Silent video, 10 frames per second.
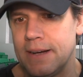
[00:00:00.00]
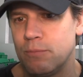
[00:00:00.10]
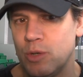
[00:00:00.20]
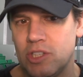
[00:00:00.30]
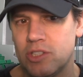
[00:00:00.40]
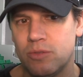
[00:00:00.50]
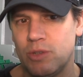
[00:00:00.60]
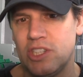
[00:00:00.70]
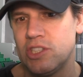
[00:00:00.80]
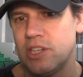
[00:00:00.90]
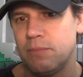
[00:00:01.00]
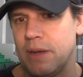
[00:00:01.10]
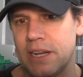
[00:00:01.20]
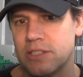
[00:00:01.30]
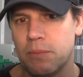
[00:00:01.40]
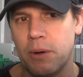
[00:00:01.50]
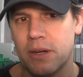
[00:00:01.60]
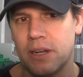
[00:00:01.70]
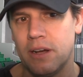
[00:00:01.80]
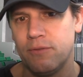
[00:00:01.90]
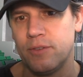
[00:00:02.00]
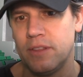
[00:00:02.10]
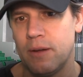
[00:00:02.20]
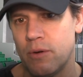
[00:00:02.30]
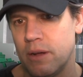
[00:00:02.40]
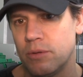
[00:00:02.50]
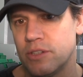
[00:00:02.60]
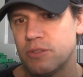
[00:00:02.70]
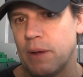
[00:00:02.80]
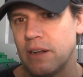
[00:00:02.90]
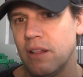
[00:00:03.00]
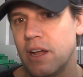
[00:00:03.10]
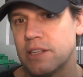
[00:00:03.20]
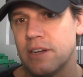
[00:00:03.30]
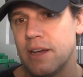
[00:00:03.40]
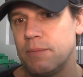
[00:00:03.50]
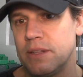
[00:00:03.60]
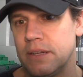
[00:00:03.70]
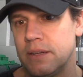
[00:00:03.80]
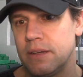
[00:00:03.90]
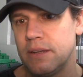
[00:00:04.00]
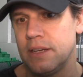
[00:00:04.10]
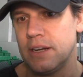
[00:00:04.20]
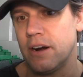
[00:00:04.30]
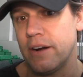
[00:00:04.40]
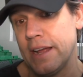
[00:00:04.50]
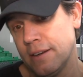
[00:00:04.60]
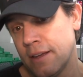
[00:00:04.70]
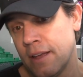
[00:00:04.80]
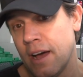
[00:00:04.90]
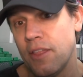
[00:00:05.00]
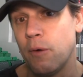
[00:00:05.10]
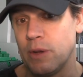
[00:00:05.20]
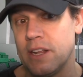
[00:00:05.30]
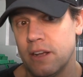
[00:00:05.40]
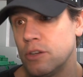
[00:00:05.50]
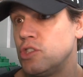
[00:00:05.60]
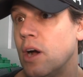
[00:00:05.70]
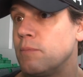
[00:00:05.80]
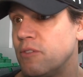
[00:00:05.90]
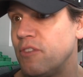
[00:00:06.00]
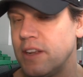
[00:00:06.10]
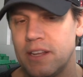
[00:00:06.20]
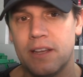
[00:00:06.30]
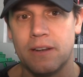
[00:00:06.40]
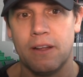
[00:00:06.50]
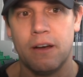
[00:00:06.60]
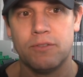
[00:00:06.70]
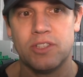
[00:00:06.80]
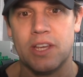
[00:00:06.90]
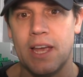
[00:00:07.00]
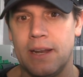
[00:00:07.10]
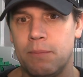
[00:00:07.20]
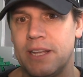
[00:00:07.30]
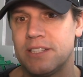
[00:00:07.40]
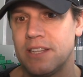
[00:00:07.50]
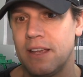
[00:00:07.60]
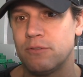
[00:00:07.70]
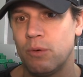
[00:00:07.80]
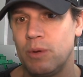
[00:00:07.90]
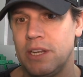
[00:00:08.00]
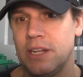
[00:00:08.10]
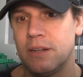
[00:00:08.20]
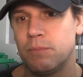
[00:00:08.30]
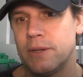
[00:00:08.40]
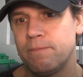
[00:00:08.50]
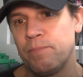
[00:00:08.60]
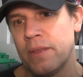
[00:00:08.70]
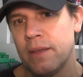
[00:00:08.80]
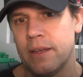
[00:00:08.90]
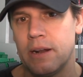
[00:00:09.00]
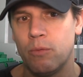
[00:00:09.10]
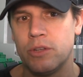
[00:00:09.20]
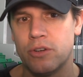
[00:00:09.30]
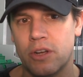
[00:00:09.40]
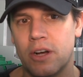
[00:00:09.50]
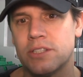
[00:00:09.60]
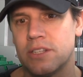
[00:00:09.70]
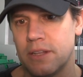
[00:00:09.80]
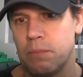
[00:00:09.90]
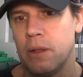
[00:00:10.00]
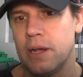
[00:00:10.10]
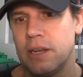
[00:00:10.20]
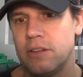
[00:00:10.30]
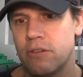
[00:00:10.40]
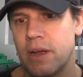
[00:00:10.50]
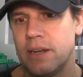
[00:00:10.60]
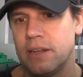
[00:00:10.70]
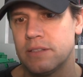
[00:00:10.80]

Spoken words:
we just didn't manage the puck enough, and they were able to spend a lot of time in our end. I thought we did a good job defending, and obviously Kenny made saves when we needed. But you know, when you're constantly playing in your end,